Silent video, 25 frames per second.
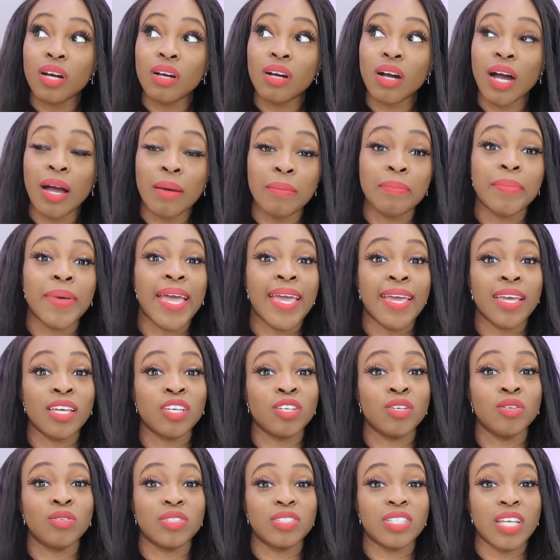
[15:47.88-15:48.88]
I'm
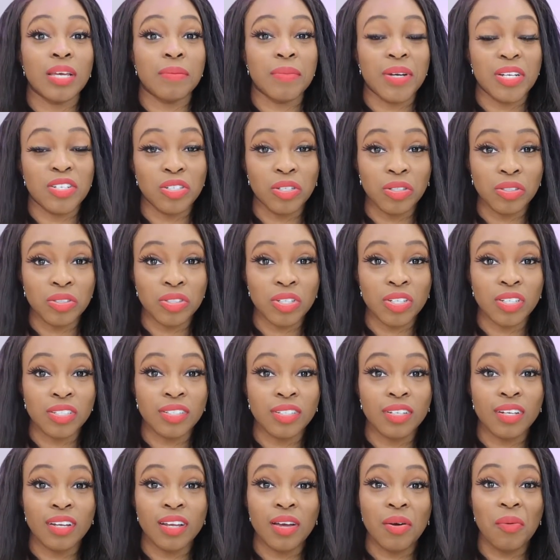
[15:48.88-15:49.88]
paying you to take my
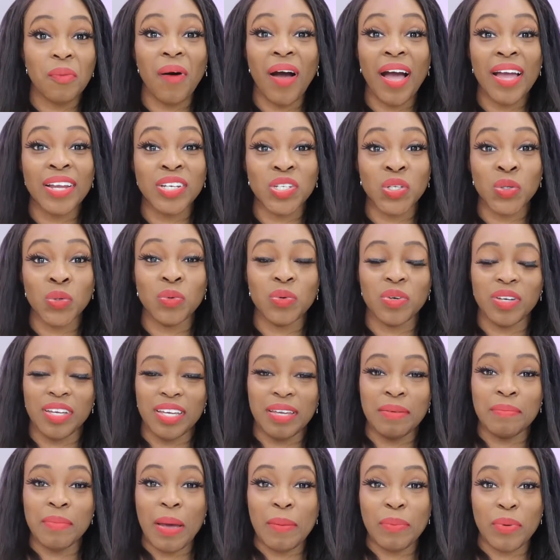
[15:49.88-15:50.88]
children. What I do
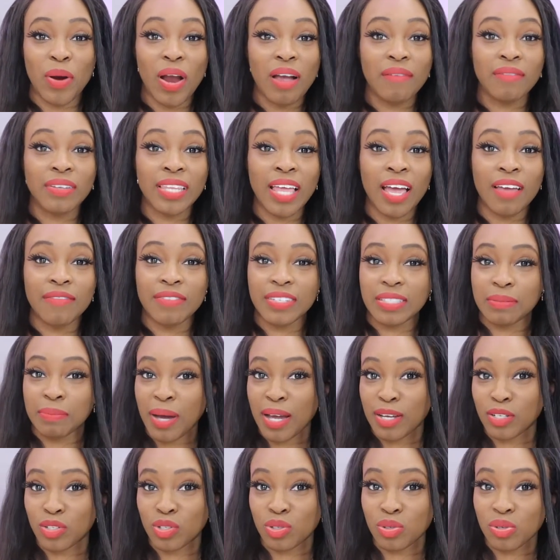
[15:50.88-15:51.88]
in my private life is
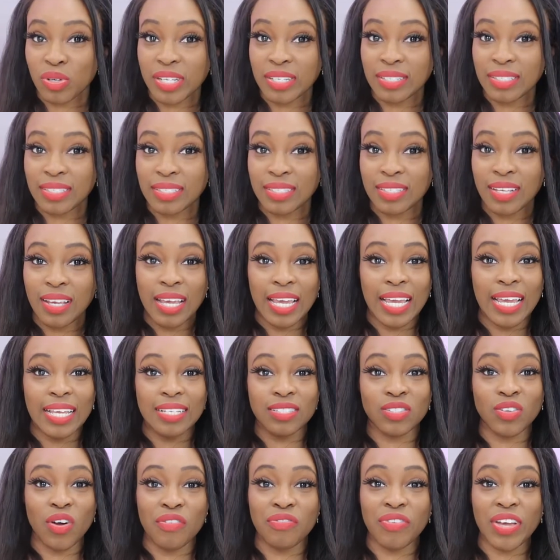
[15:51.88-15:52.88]
my choice.
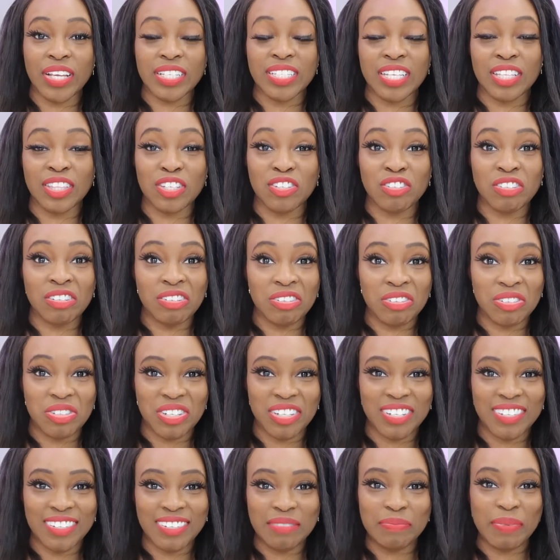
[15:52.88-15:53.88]
It's not affecting the
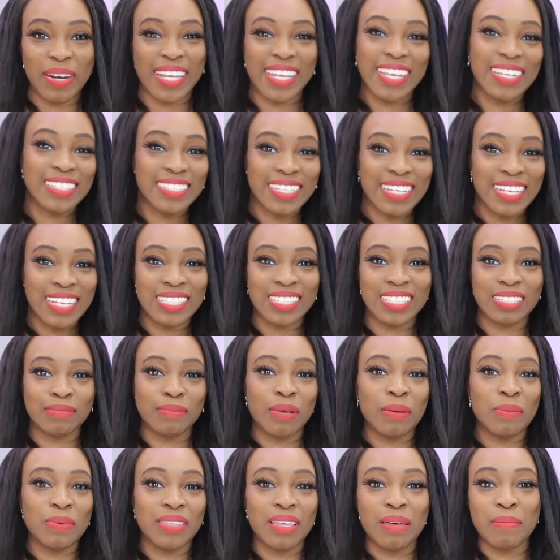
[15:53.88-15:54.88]
children, but I guess it is, because
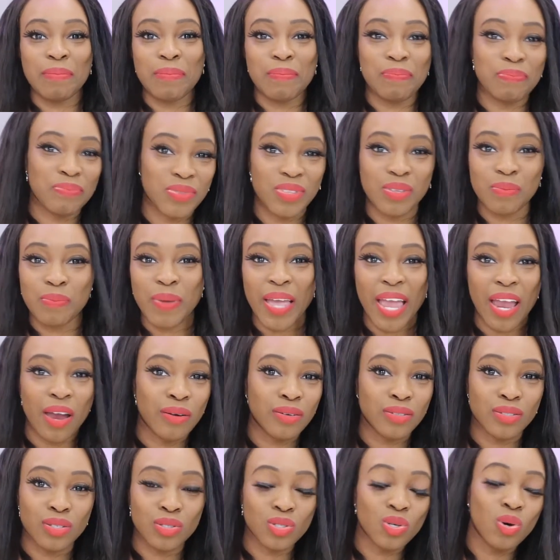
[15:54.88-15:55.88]
maybe the
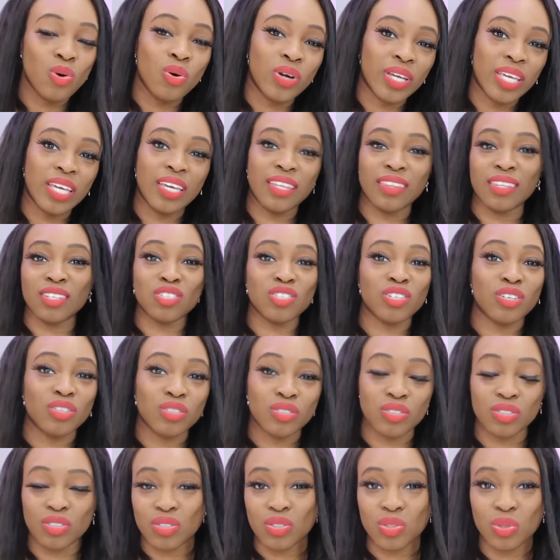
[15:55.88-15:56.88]
parents are talking, the
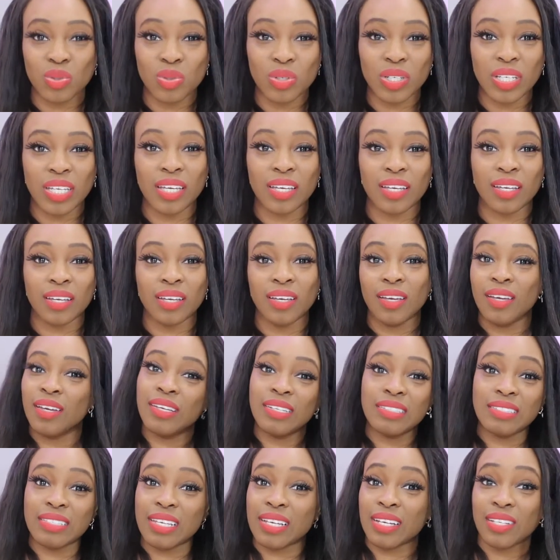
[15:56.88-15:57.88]
children are talking,
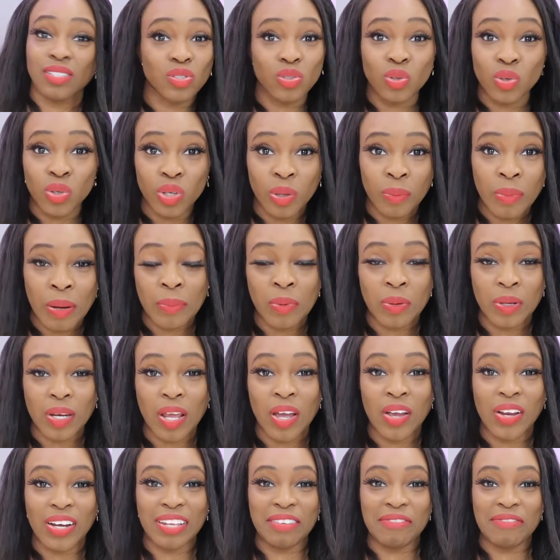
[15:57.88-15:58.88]
saying, I saw your mum on
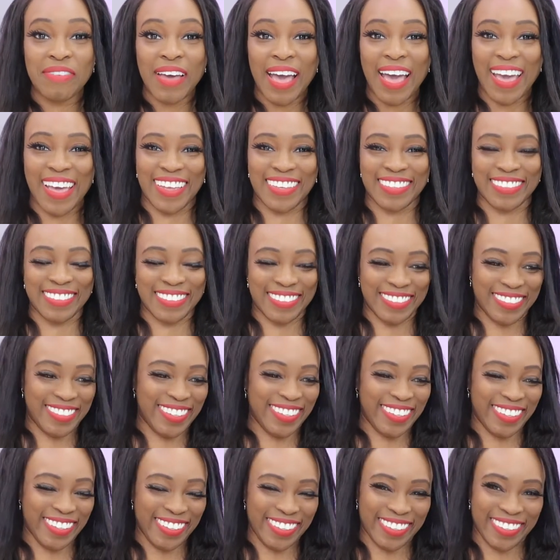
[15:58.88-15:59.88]
OnlyFans.
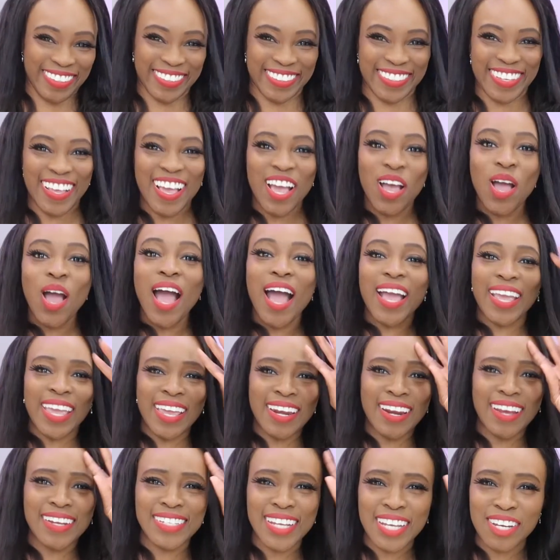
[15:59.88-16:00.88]

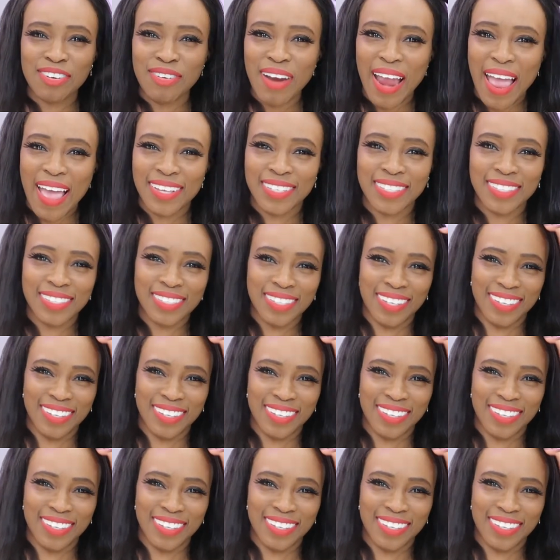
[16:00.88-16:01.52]
Again, I digress.